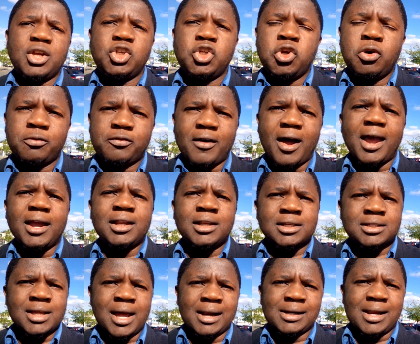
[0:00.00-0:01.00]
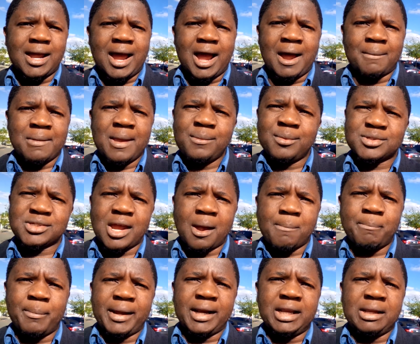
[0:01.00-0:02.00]
you find that maybe
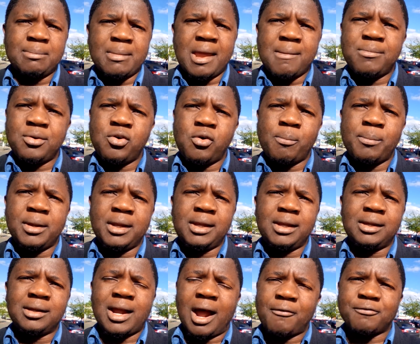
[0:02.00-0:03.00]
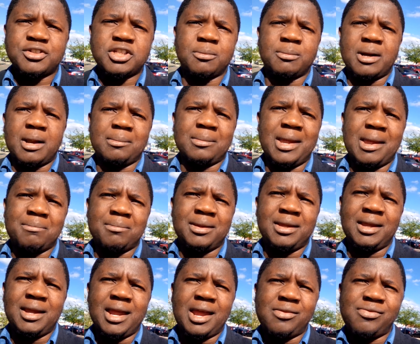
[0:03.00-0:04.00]
somebody will be comfortable,
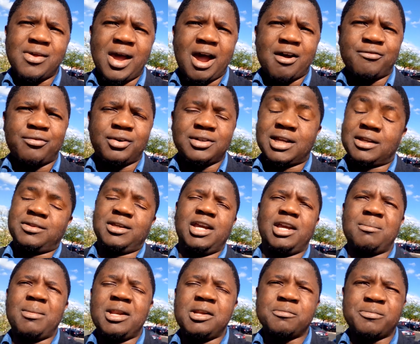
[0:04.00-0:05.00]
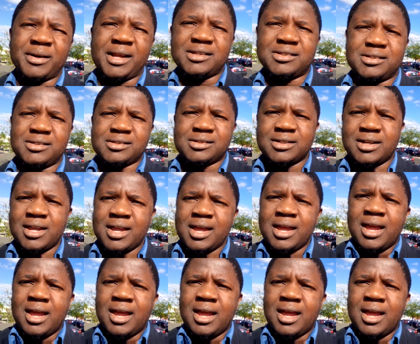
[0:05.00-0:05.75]
maybe in the average. I think in many places